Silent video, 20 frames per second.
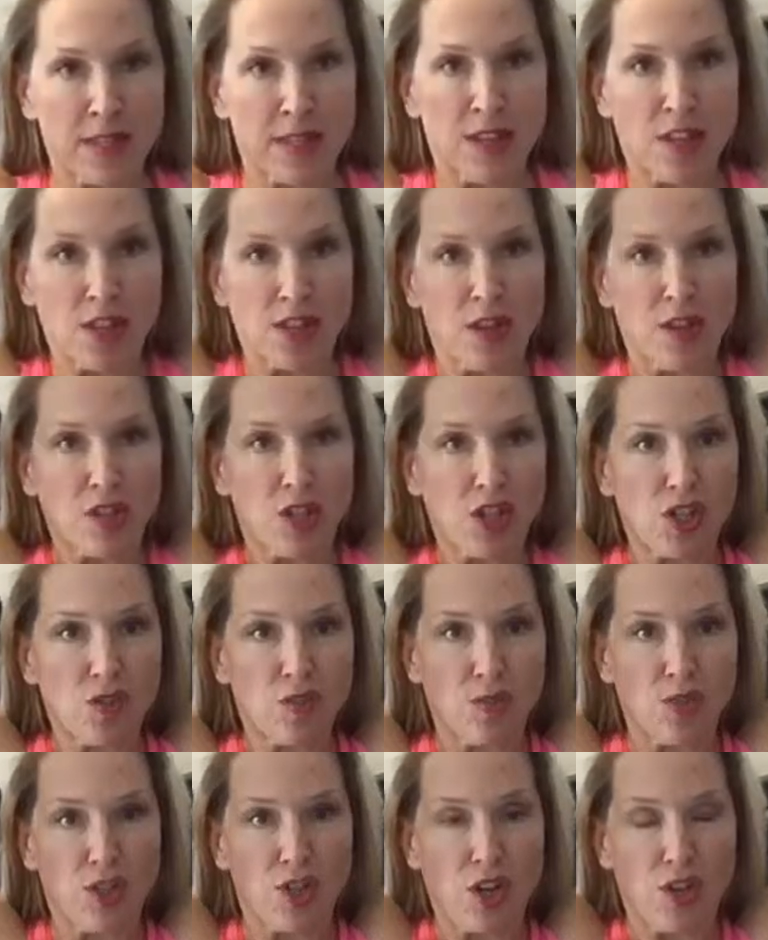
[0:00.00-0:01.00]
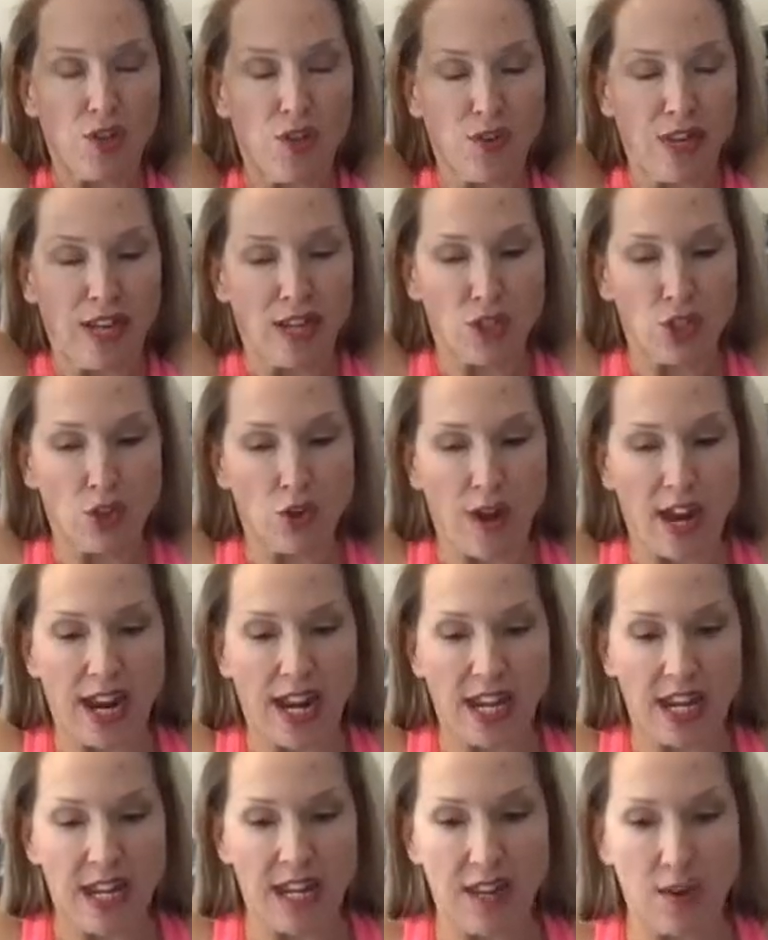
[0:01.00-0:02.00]
So it just also shows you can
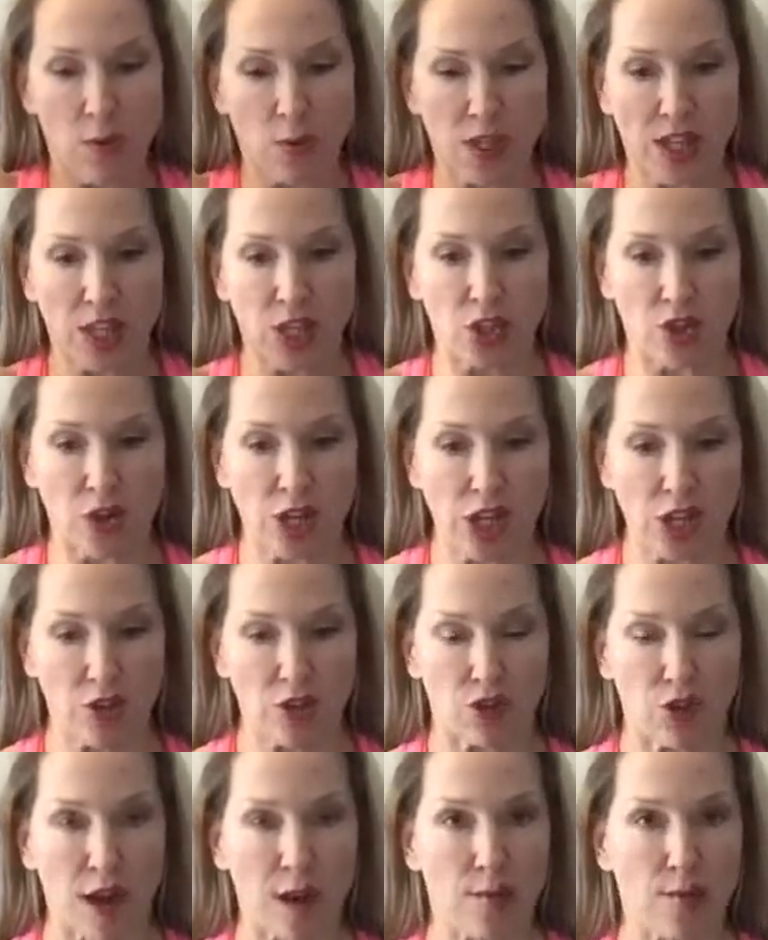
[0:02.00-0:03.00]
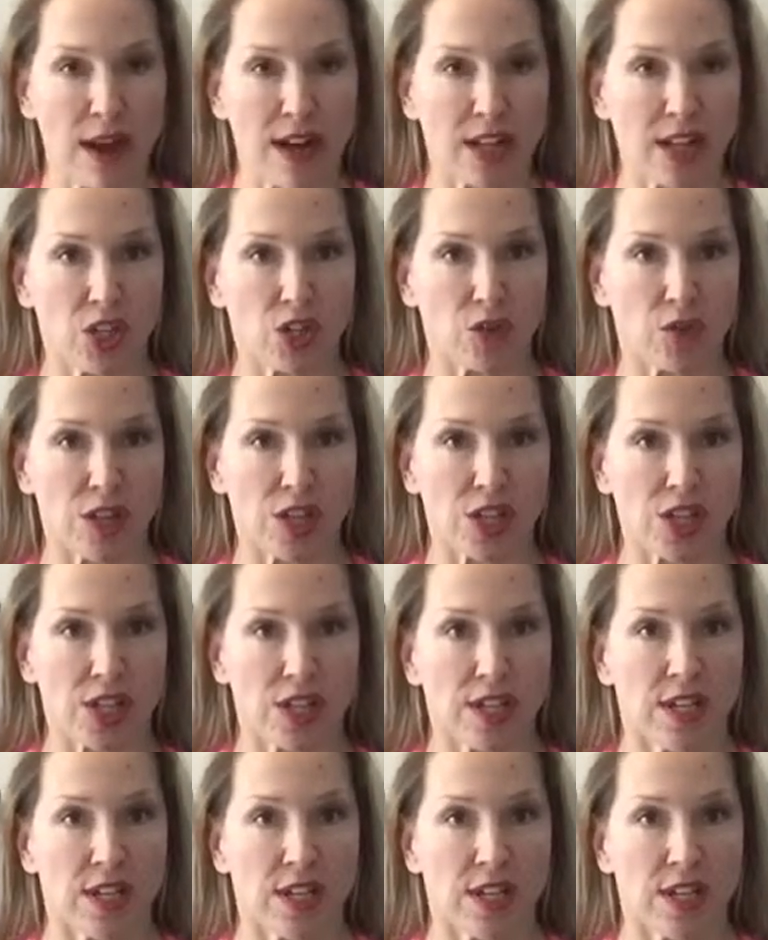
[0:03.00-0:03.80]
train with injuries, you can train around injuries.